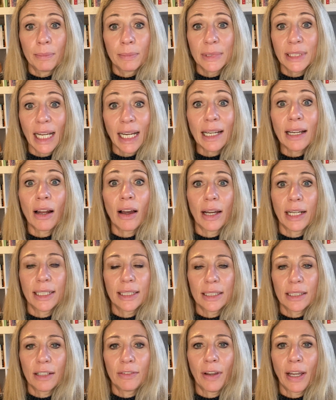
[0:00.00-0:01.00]

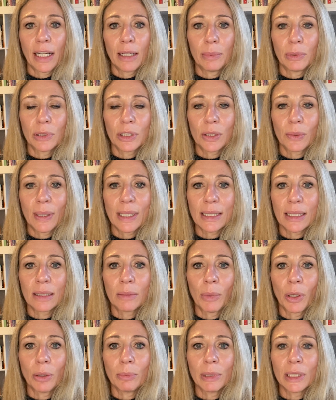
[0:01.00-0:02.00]
daylight available to us at the
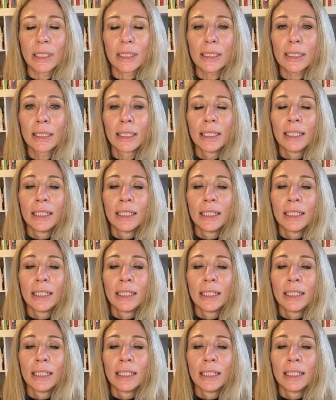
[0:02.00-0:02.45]
moment.